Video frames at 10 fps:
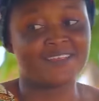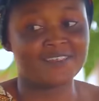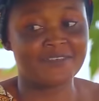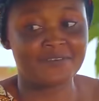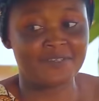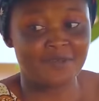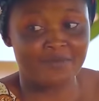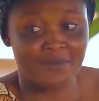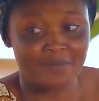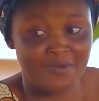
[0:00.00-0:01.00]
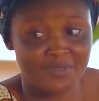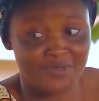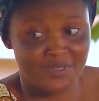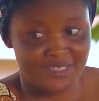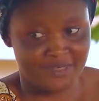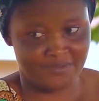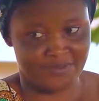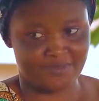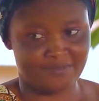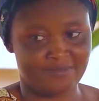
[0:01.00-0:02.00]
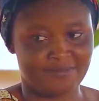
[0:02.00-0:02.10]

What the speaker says: A secret lover brought you a gift.